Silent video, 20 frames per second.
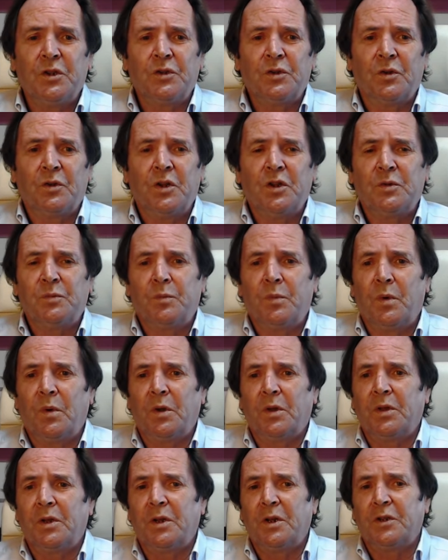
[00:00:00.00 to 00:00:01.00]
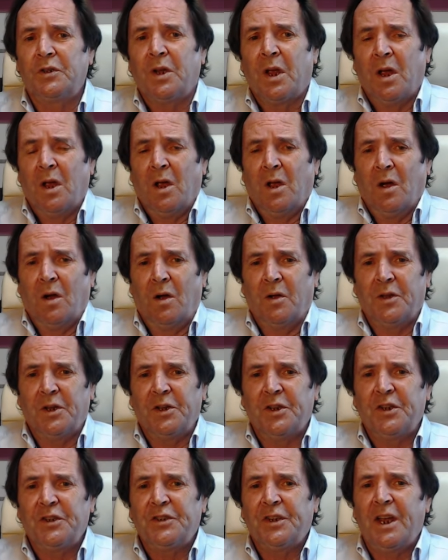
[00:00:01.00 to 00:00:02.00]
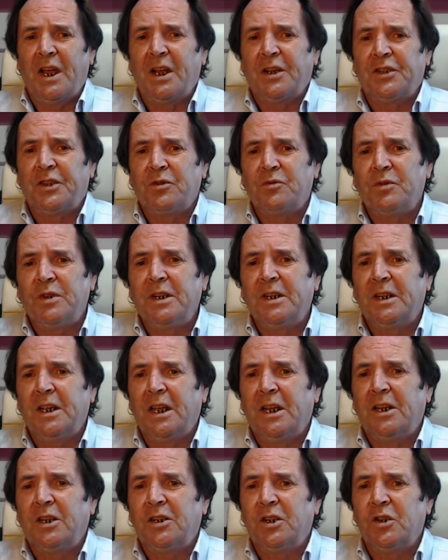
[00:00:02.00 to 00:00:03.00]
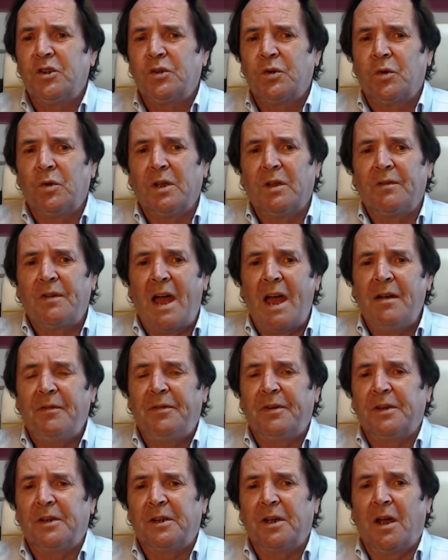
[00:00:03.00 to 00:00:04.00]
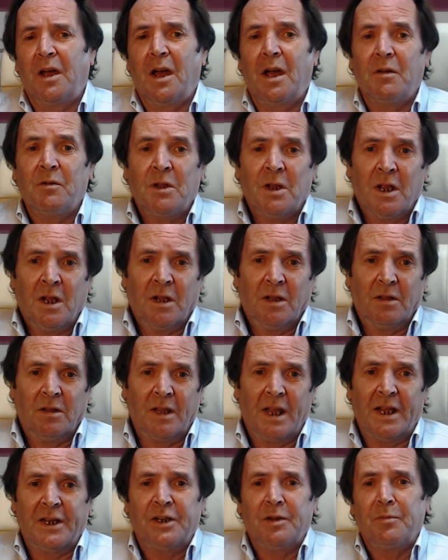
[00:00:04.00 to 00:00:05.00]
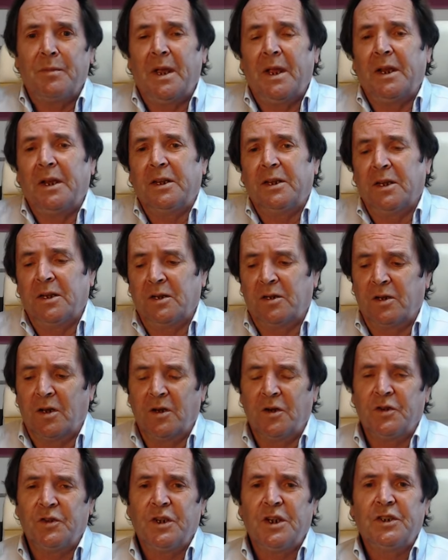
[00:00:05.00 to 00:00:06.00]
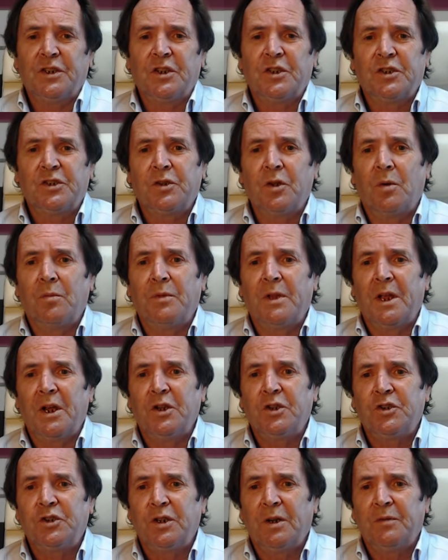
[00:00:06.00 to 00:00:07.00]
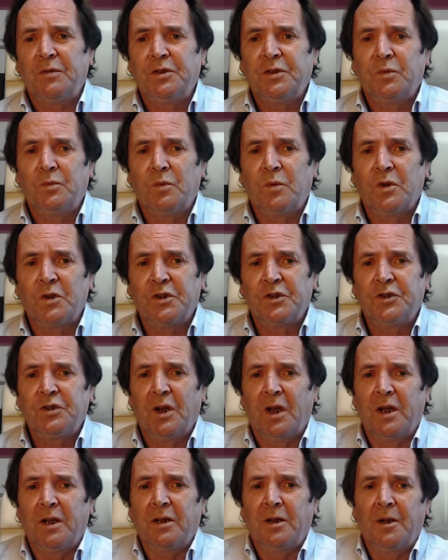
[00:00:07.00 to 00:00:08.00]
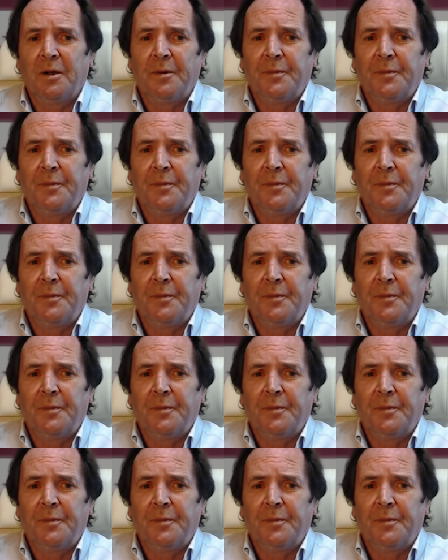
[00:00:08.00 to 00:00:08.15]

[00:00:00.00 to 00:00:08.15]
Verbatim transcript: on its borders, or the desire to regain control of Africa, Latin American countries, and stop their shift towards China.